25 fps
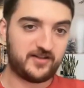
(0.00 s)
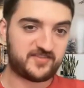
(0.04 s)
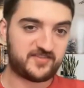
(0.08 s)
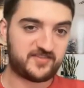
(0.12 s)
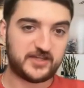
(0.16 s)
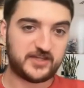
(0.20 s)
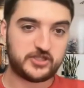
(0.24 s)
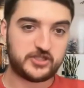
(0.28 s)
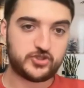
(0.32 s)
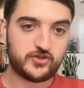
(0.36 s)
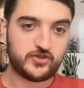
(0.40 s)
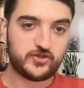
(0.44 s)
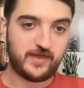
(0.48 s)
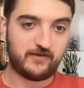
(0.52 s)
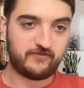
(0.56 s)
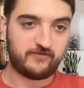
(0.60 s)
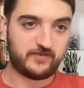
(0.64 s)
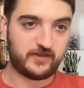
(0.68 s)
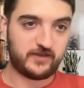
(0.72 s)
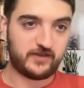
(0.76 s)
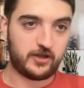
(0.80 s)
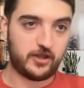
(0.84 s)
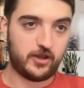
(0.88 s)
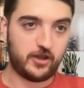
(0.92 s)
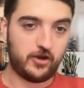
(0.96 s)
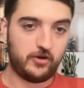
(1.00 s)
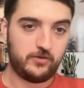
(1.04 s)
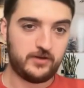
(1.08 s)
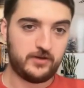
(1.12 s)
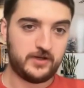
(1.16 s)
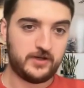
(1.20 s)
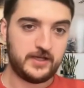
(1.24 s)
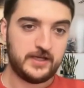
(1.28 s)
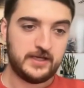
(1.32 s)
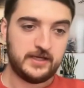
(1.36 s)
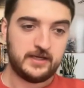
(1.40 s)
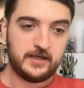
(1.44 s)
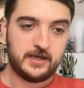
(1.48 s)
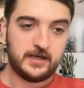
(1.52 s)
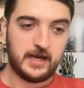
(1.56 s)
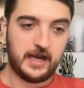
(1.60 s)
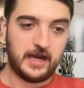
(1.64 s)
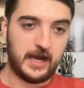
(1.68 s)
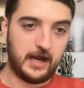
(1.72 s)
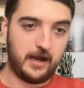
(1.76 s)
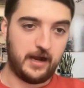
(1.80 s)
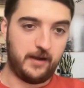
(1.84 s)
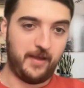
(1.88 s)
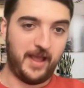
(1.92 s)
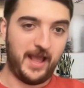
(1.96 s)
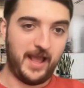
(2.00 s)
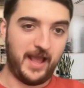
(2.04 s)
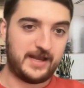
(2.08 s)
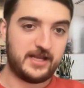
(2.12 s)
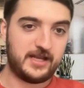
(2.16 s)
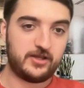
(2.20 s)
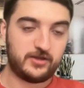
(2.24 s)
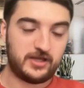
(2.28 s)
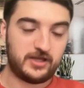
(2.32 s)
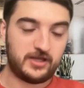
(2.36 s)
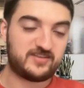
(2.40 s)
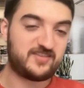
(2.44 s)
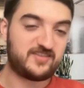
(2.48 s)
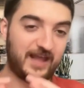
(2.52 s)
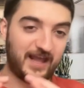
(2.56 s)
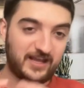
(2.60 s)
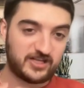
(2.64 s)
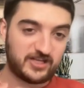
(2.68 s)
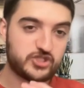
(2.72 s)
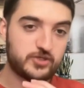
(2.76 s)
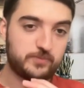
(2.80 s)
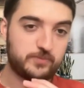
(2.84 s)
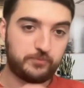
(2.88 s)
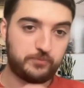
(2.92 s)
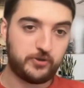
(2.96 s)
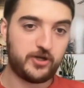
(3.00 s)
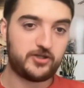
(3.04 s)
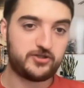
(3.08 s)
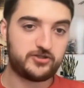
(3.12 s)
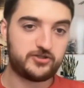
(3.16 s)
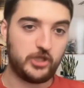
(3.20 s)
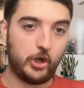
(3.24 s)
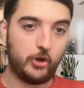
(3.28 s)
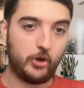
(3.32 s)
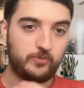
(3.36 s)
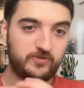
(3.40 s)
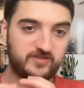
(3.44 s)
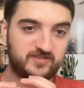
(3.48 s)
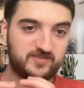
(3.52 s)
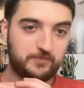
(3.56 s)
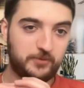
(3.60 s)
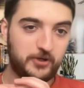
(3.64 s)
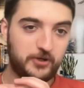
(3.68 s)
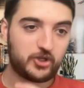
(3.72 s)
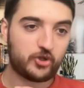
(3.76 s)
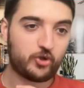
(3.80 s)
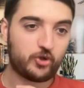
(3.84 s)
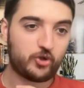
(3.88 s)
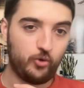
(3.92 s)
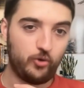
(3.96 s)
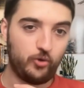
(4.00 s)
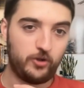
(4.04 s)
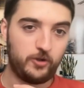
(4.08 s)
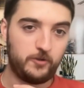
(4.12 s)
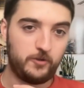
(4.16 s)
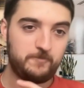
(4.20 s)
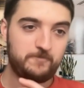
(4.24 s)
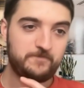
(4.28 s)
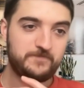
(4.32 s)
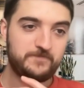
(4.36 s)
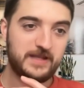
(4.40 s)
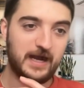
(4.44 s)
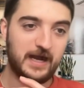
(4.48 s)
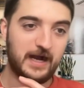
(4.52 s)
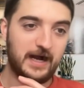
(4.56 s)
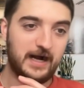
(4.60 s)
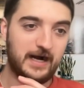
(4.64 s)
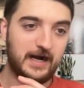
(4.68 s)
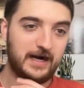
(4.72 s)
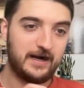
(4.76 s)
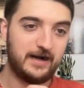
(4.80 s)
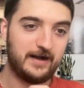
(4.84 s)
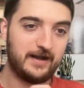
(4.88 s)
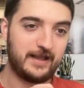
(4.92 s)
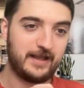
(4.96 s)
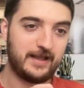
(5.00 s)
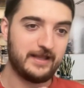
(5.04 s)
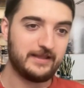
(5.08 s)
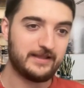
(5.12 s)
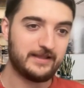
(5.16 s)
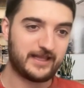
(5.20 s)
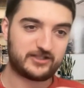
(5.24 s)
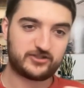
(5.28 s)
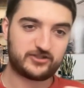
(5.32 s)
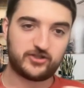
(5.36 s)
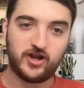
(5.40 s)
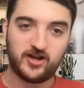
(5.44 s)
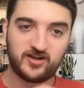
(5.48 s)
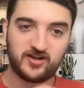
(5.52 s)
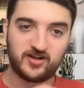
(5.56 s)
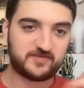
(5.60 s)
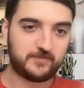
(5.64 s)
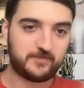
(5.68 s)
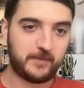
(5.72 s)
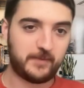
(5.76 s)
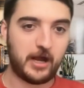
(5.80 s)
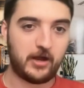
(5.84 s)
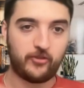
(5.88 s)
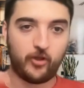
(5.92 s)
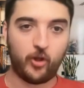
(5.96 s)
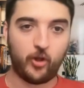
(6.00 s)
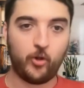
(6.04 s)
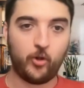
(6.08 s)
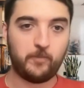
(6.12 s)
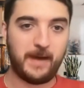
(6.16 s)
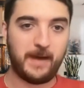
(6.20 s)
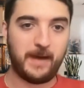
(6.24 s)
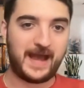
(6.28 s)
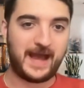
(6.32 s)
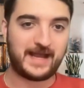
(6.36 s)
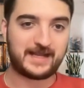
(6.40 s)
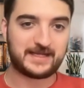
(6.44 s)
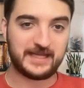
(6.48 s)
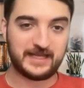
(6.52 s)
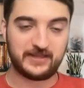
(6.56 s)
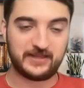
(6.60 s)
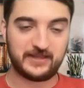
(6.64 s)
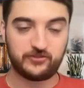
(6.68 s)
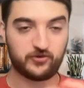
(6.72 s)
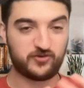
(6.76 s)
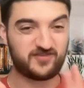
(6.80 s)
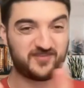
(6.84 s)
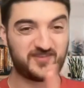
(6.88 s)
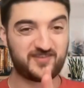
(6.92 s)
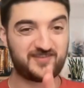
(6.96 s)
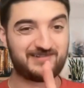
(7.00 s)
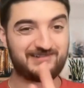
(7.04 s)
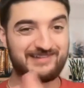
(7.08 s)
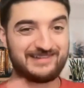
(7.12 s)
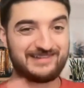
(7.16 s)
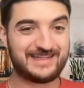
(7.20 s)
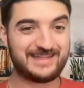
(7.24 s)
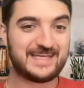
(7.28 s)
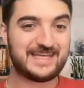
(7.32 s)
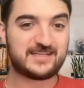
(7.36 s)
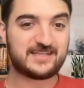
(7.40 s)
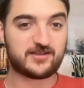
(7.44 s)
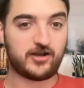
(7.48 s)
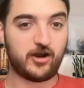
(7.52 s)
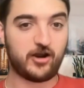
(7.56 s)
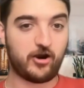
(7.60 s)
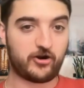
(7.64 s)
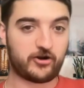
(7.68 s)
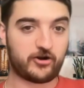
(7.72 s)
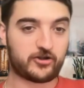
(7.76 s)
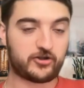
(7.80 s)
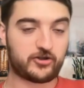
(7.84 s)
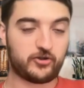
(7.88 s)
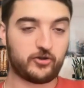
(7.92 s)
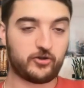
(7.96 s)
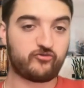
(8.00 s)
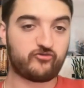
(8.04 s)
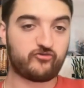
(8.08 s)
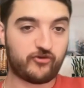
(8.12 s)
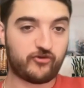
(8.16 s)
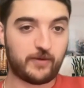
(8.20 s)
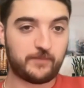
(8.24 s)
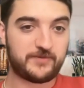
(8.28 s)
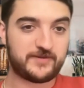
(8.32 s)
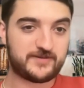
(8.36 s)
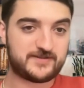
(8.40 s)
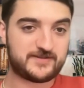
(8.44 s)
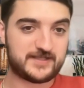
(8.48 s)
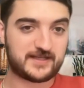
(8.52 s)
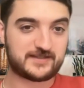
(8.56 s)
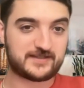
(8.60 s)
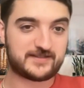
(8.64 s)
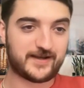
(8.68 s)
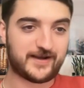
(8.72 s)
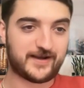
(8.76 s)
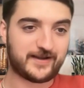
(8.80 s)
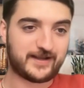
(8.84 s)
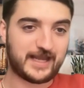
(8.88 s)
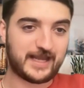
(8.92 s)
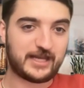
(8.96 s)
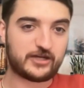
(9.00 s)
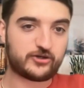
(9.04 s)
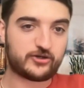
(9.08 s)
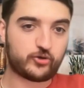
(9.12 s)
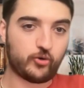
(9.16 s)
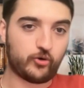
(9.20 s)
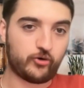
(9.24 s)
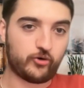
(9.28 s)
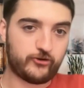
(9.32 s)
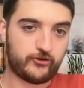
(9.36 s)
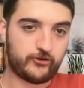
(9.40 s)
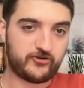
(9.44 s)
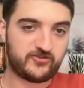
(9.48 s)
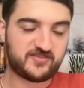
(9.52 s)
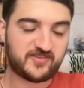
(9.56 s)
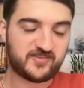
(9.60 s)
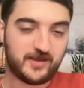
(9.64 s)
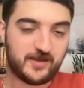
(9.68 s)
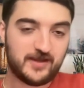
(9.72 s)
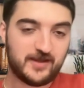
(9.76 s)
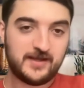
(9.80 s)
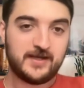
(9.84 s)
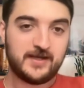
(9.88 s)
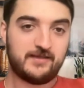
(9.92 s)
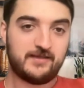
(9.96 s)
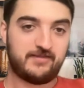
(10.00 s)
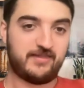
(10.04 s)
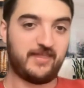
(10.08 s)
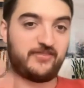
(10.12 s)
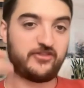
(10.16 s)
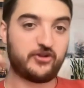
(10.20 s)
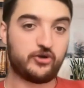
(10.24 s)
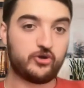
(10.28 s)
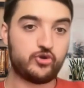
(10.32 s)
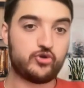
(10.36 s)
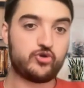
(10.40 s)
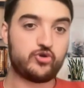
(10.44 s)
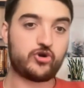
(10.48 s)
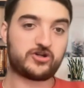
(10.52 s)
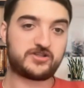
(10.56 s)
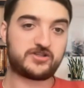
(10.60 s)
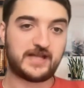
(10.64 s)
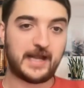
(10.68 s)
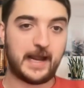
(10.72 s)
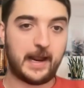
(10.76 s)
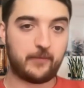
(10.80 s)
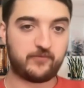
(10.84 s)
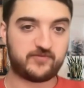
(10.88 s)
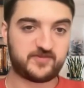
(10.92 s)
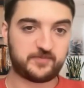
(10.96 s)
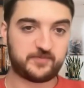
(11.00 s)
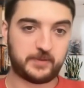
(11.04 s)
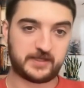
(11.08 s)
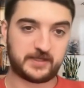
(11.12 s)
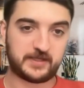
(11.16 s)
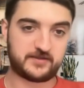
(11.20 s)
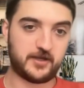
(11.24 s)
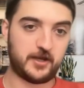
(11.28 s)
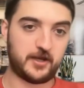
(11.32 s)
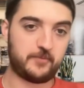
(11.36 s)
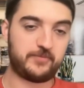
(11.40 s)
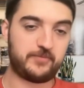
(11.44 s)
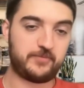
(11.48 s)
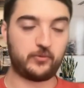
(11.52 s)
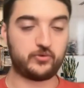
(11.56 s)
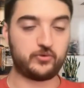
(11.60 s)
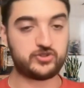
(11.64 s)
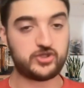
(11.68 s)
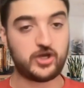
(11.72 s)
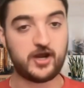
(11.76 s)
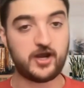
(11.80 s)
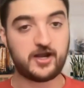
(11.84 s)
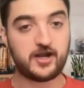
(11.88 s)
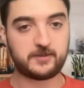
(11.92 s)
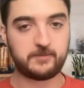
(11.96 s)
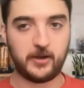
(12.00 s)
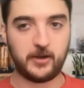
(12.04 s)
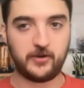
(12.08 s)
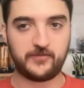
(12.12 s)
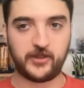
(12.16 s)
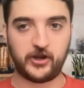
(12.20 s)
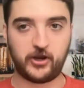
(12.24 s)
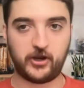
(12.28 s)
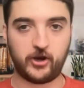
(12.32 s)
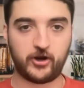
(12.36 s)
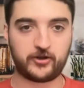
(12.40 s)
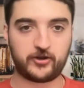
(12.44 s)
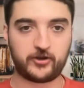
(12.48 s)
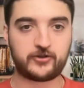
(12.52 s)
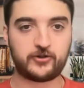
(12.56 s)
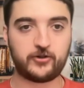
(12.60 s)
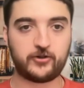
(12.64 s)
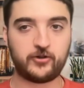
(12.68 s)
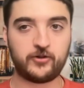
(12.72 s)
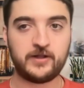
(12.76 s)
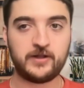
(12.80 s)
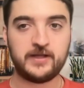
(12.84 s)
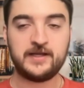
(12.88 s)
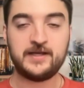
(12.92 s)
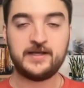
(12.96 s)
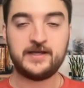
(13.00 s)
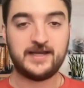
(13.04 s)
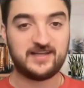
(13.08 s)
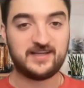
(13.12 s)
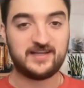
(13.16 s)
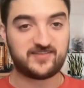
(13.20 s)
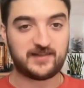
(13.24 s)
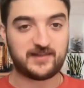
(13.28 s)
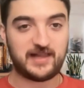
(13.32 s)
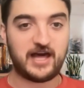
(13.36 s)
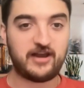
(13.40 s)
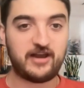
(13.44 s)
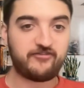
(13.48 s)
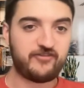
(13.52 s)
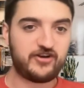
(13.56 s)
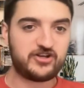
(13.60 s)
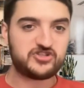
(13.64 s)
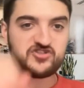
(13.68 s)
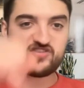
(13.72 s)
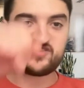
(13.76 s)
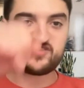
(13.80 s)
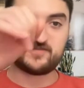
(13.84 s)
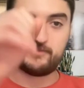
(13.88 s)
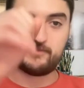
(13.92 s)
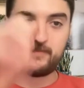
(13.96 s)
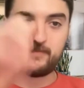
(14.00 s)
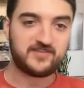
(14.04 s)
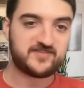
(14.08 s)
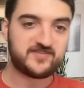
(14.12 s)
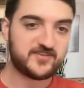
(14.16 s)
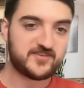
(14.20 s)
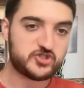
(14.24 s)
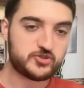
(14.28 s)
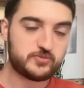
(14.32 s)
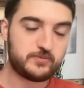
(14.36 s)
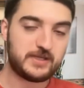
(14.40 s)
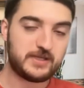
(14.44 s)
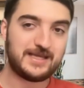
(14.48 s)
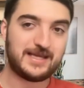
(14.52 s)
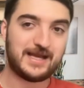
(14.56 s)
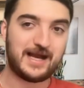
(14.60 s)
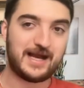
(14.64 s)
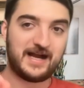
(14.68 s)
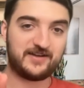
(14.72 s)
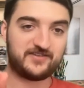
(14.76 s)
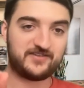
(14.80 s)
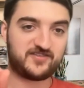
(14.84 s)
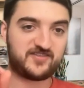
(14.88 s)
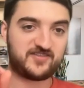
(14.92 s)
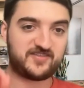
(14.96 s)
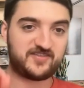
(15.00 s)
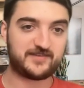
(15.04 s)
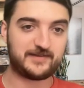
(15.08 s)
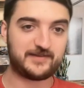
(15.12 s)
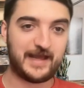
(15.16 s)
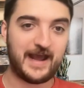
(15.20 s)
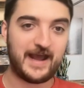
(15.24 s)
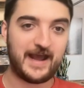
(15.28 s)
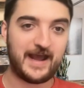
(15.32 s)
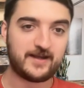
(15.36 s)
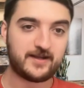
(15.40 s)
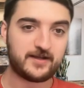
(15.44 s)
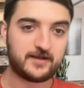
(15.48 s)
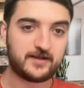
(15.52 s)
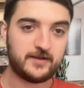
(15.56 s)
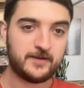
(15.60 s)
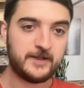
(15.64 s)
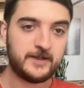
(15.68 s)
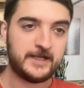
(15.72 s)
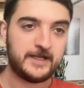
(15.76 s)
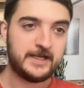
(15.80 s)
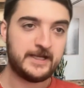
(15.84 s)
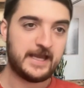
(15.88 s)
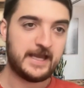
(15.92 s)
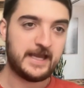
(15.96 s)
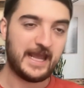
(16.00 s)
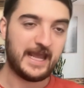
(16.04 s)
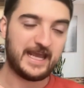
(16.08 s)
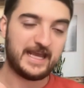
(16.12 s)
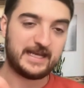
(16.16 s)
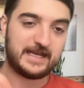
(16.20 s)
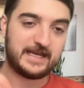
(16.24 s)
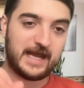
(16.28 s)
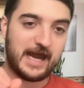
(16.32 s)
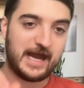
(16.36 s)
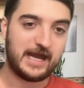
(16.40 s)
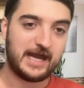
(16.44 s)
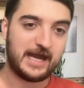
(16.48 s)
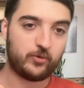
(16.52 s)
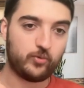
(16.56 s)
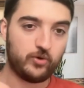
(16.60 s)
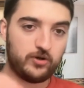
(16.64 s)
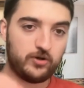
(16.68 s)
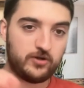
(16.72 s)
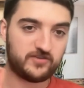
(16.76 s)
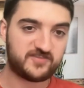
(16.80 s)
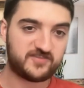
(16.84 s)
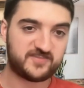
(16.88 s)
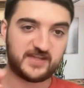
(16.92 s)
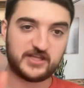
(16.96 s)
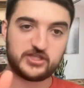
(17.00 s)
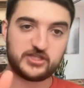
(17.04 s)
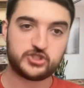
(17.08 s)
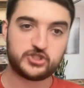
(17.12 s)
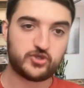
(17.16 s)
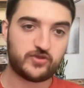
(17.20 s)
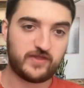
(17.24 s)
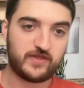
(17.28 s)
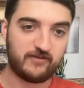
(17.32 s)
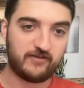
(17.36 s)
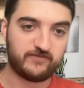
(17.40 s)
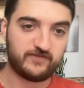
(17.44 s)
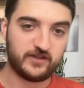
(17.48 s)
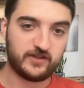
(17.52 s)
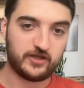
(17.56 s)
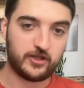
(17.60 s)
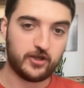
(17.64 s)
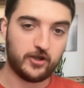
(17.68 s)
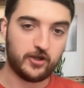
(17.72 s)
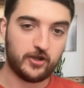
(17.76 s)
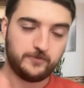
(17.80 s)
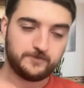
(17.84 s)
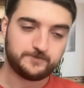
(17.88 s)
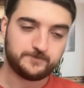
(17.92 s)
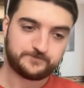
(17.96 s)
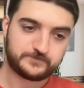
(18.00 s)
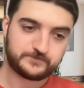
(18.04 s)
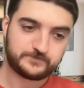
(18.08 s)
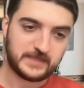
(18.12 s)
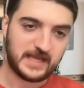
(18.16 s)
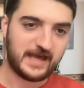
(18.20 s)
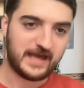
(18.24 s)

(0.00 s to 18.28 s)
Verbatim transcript: I'll send you that video. Uh, and it, it's actually pretty dope. It's pretty cool. Uh, it like talks about the whole back end. There was this leaked article from the TikTok headquarters that the New York Times picked up that we talk about in that article. It's a lot of fun. Just message me on Slack and I will send you that video.